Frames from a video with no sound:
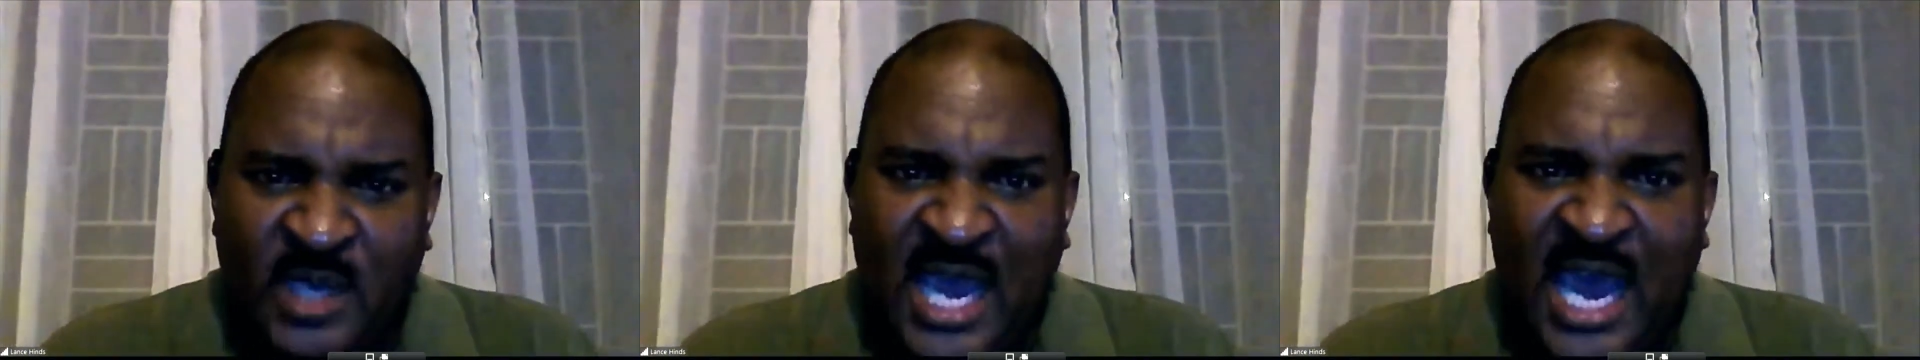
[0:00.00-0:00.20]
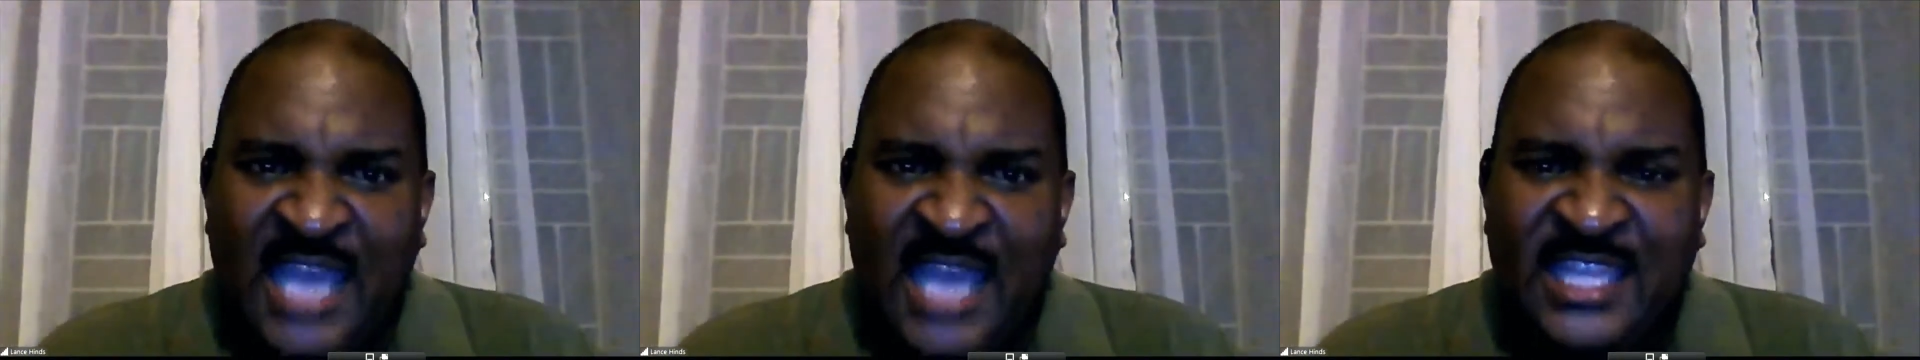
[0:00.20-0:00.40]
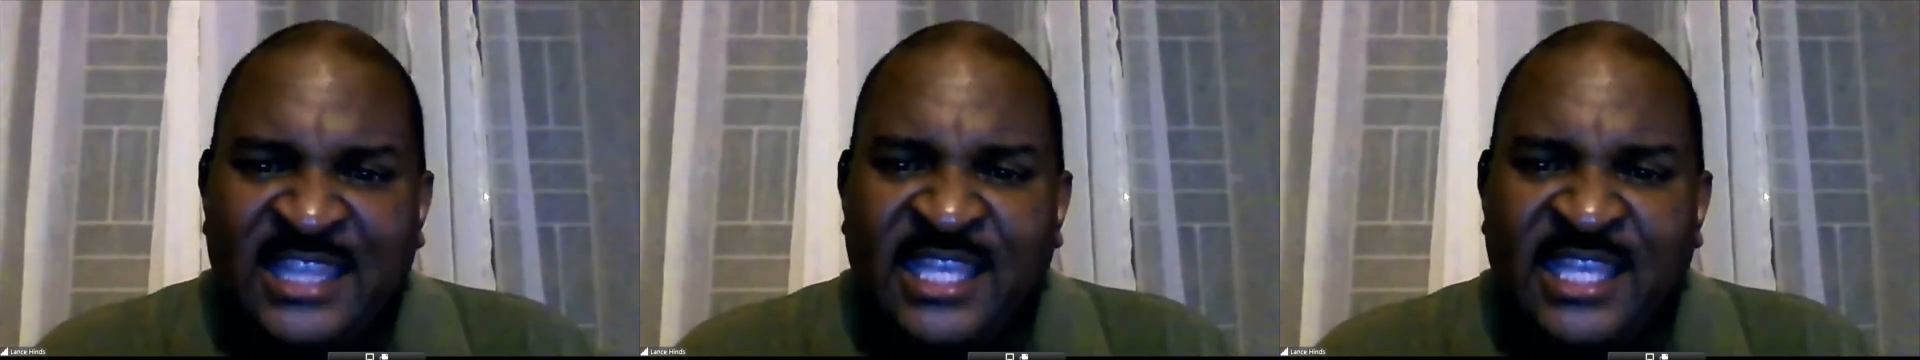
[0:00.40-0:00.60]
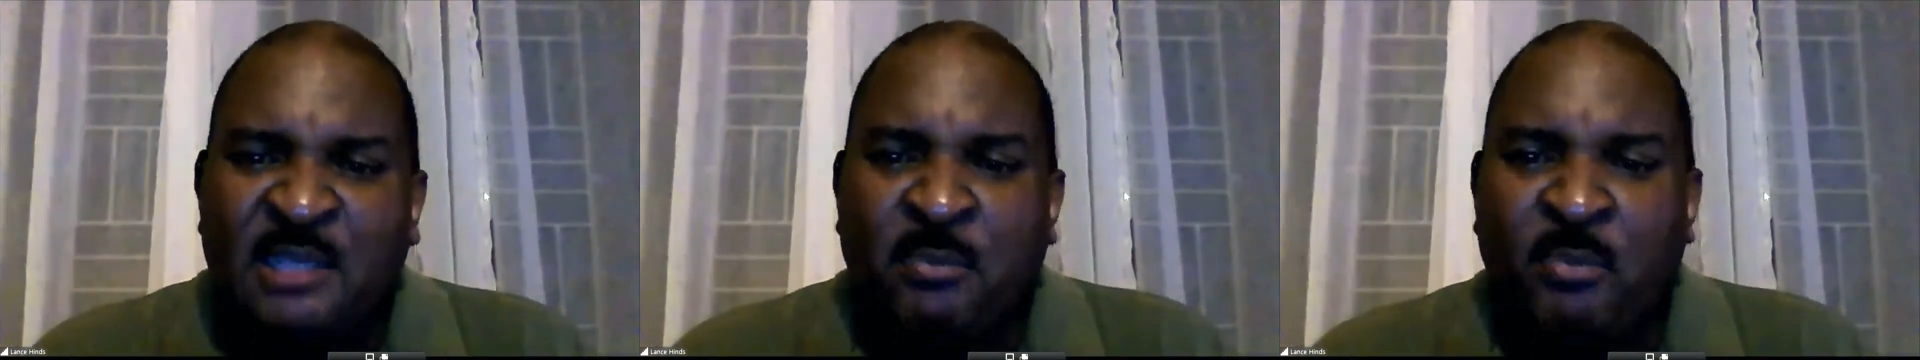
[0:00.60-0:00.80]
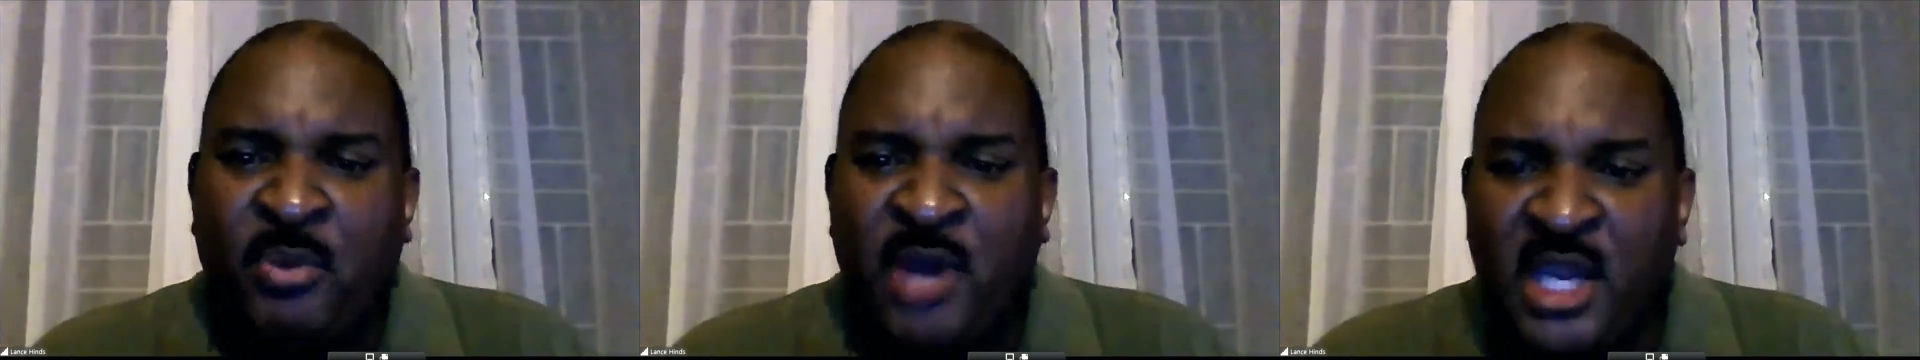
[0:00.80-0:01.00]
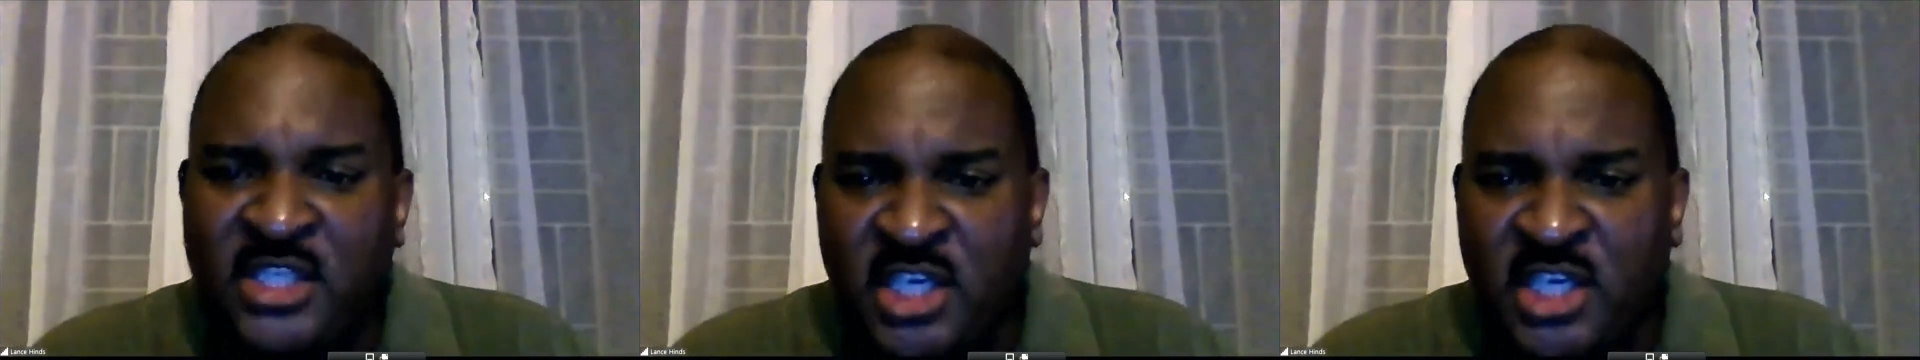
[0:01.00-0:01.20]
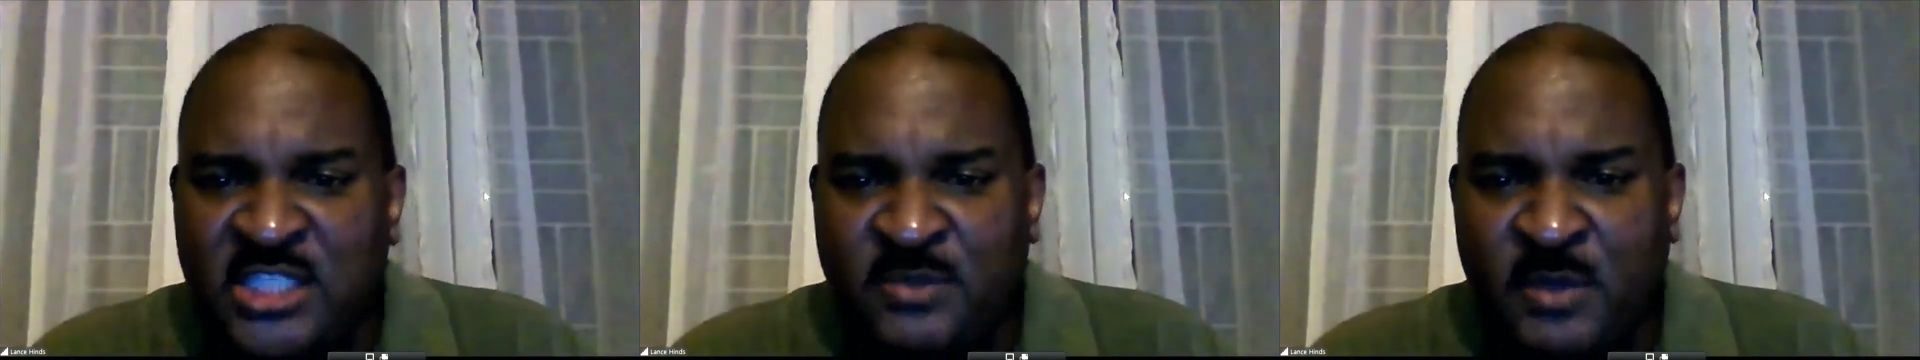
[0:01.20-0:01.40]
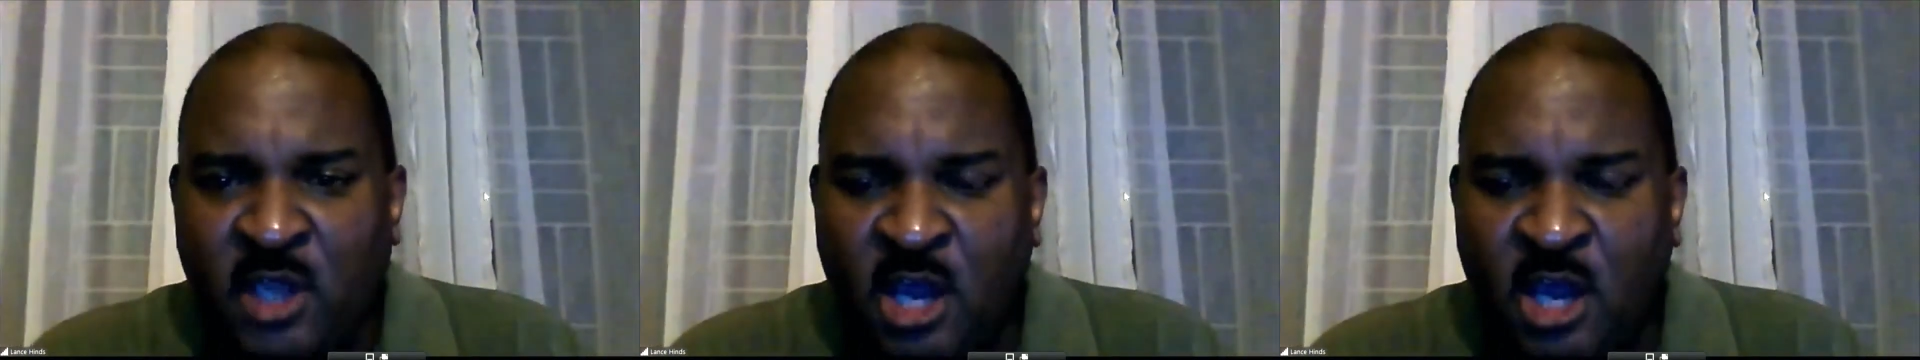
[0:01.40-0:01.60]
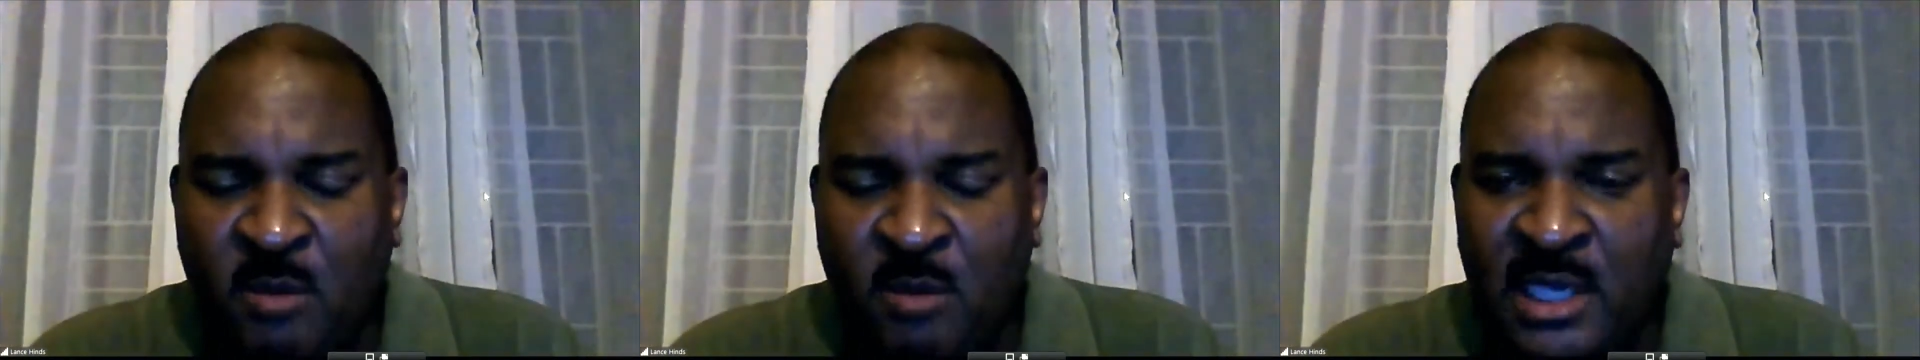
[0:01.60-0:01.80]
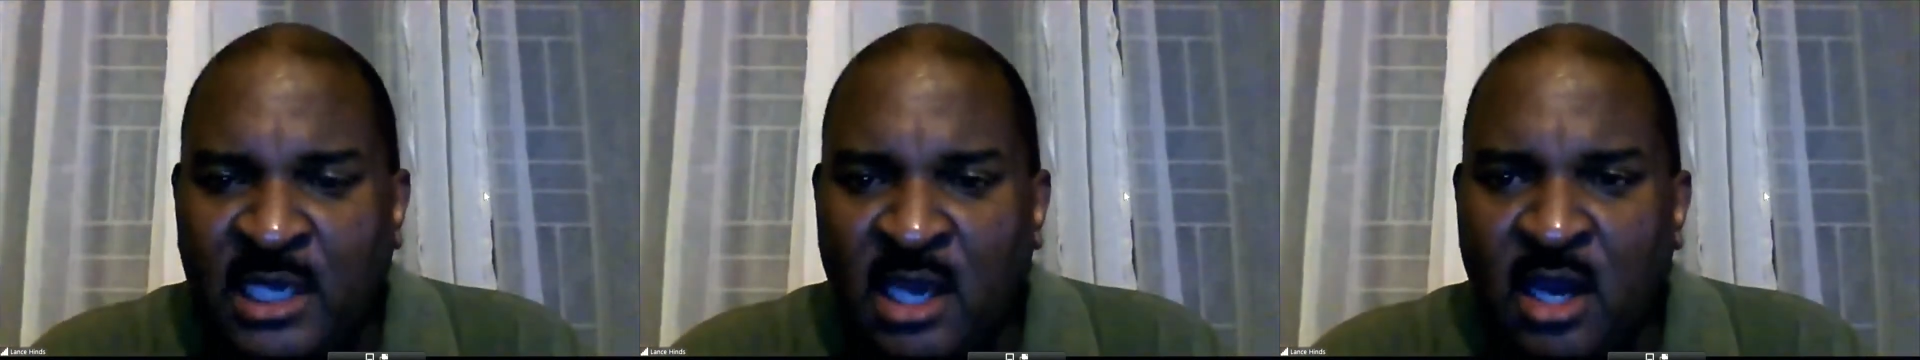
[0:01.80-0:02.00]
I think the projects will come
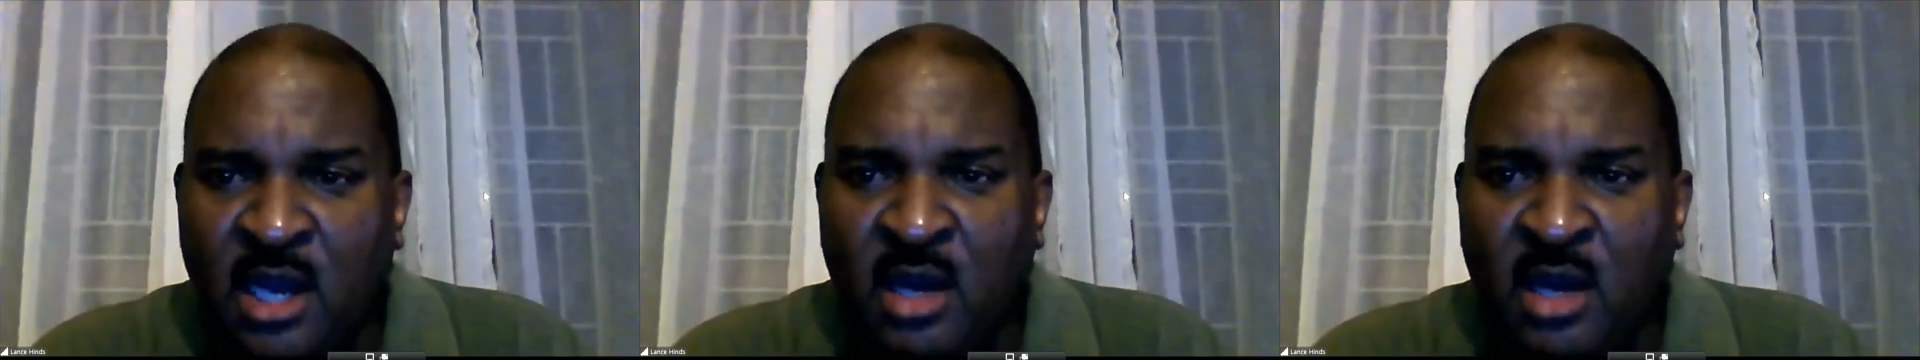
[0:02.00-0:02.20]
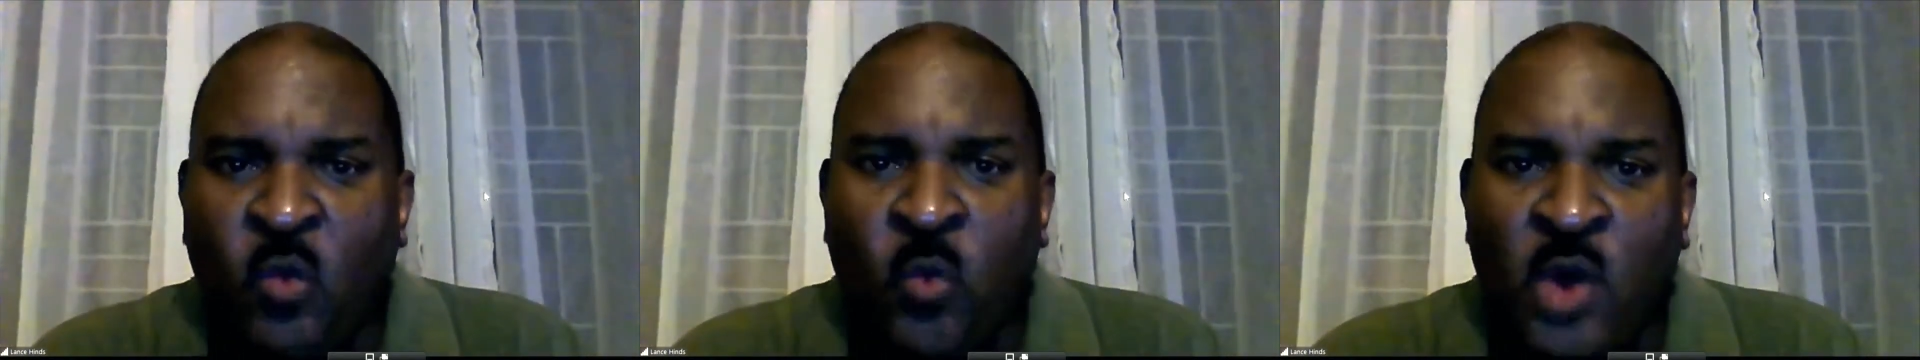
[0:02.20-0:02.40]
along